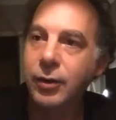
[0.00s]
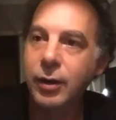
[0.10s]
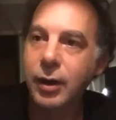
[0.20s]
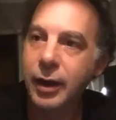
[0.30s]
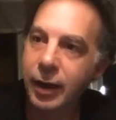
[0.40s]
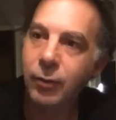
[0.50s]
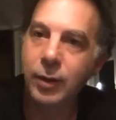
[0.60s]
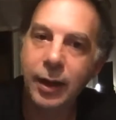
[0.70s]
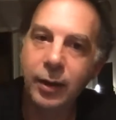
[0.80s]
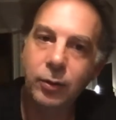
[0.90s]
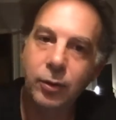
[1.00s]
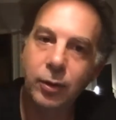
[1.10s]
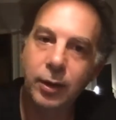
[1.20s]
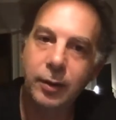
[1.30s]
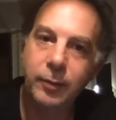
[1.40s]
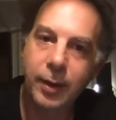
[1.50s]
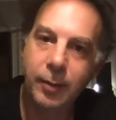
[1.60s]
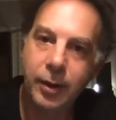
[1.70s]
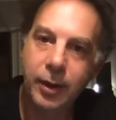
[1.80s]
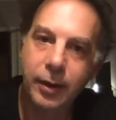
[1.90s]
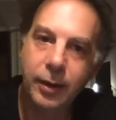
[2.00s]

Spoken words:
and I would like to talk a little bit about that.